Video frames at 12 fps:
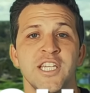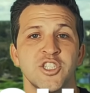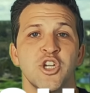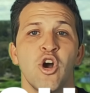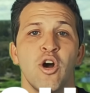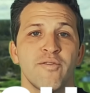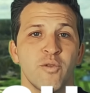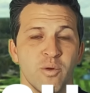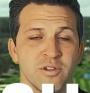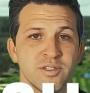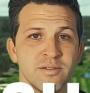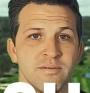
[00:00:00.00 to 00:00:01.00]
Chase Golf
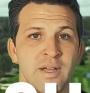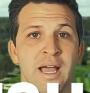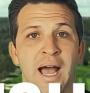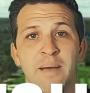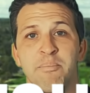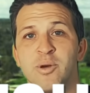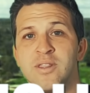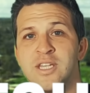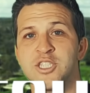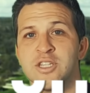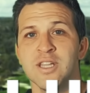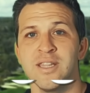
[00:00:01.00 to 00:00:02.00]
Course. I put
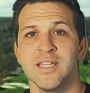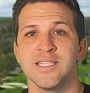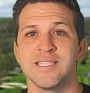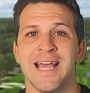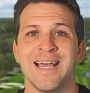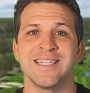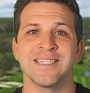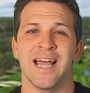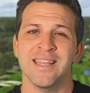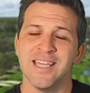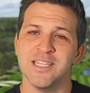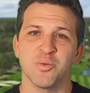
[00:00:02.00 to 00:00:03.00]
this on the list as
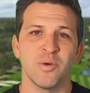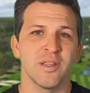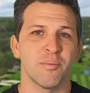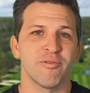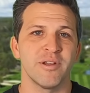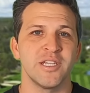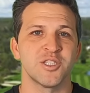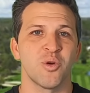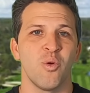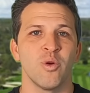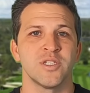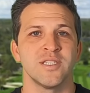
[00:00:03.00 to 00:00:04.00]
I think it's one of the prettiest
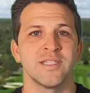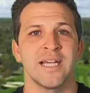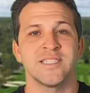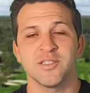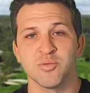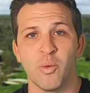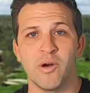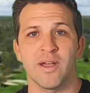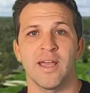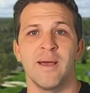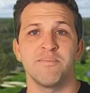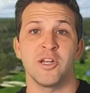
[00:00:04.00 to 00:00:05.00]
courses as it's well
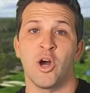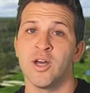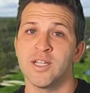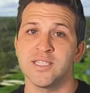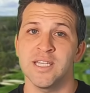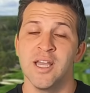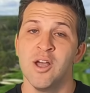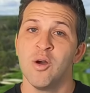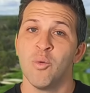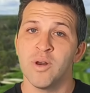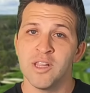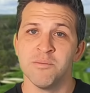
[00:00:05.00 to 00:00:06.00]
kept and honestly
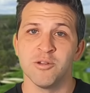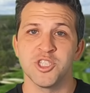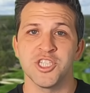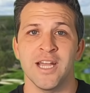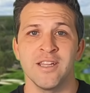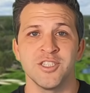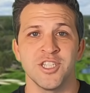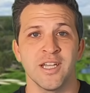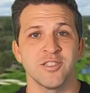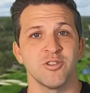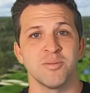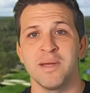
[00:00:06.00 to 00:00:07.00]
one of the most challenging
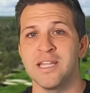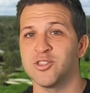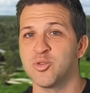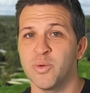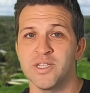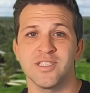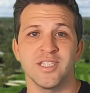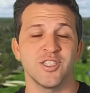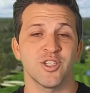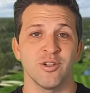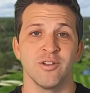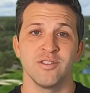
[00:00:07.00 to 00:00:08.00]
as there's many twists and
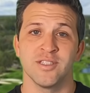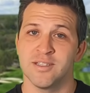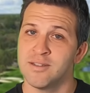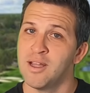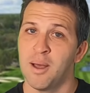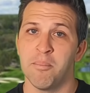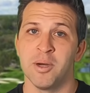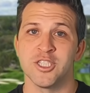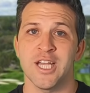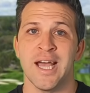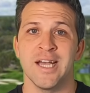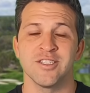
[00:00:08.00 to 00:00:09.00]
turns and a bunch
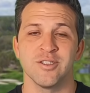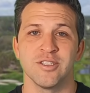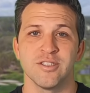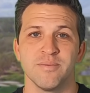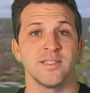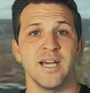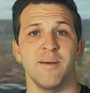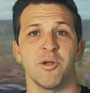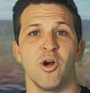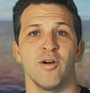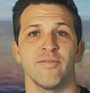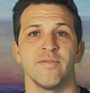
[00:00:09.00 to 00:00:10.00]
of hazards. Top
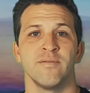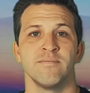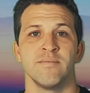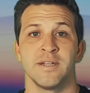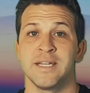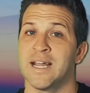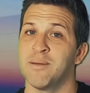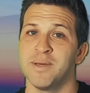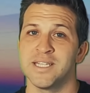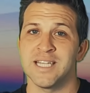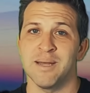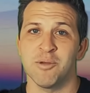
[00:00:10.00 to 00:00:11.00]
Golf. Not a
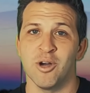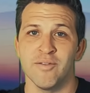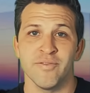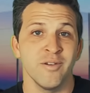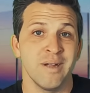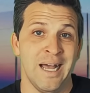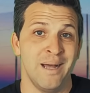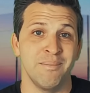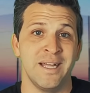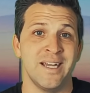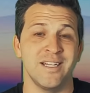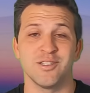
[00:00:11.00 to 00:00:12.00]
big time golfer? I'm
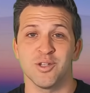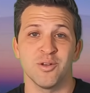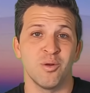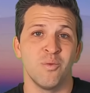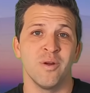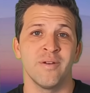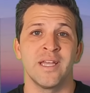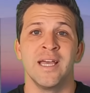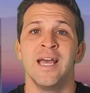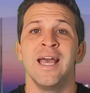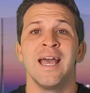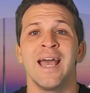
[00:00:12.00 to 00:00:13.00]
not, so don't worry.
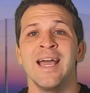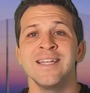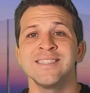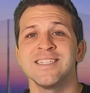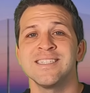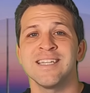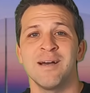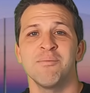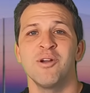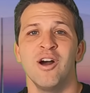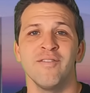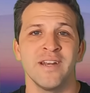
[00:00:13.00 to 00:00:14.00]
Head to
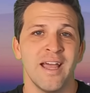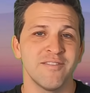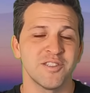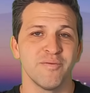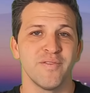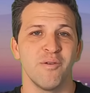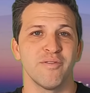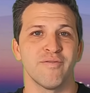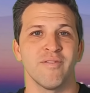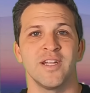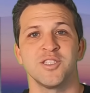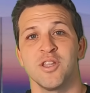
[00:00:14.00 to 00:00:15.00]
Top Golf and have some fun with
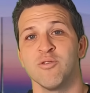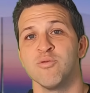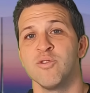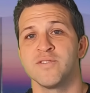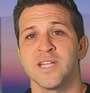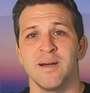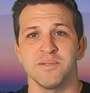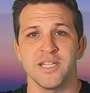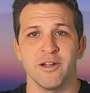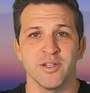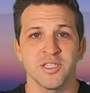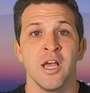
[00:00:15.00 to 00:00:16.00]
friends on the rooftop
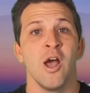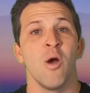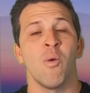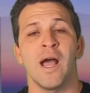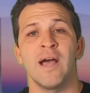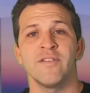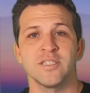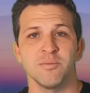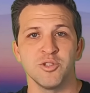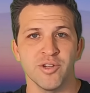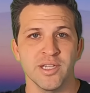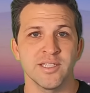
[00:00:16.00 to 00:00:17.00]
terrace while having some
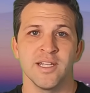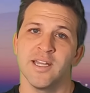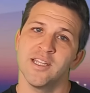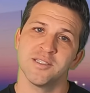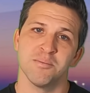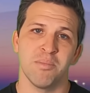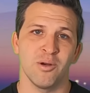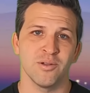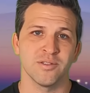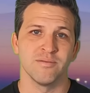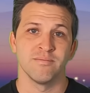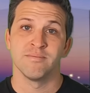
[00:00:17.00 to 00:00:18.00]
drinks and hitting some
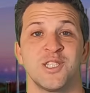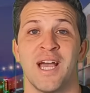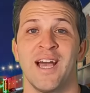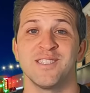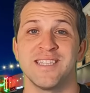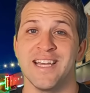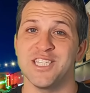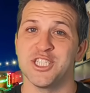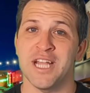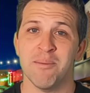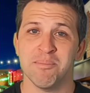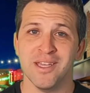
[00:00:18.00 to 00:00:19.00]
balls. So how's that
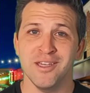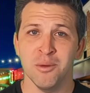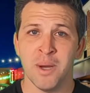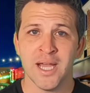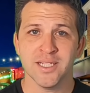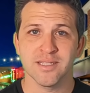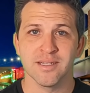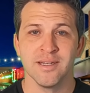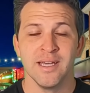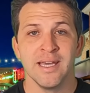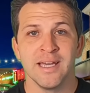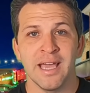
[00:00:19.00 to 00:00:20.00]
shopping you ask?
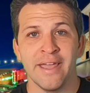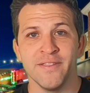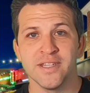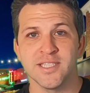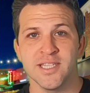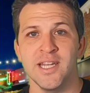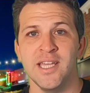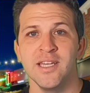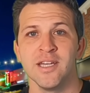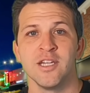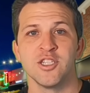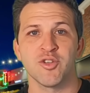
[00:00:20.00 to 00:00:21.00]
In the city,
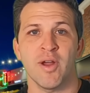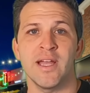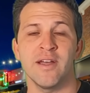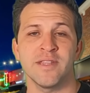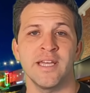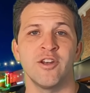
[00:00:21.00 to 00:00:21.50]
try out the